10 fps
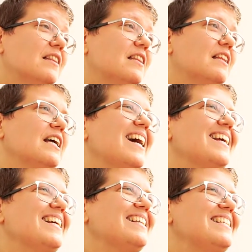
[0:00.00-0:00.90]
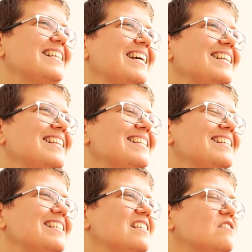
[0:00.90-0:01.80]
that I can say
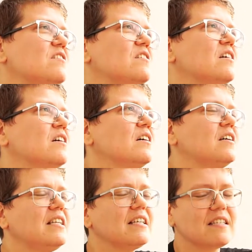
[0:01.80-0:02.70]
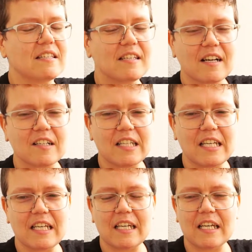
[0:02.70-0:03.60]
this is
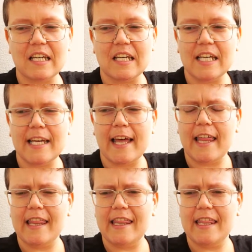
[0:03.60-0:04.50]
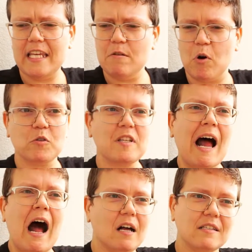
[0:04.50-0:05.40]
necessarily the most
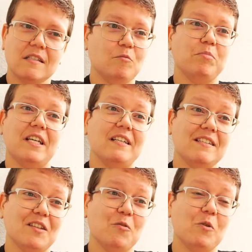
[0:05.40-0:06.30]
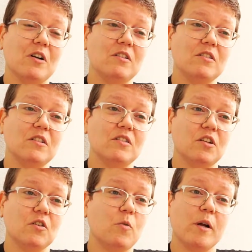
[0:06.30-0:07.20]
hostile place in the world
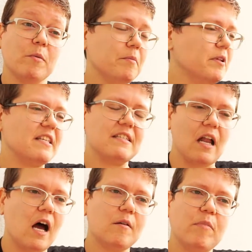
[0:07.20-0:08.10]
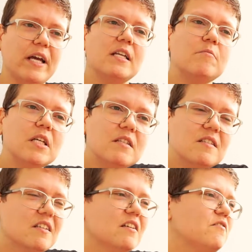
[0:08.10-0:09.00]
to queer people. It's not by any
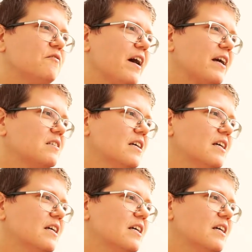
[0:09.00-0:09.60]
means. And in fact,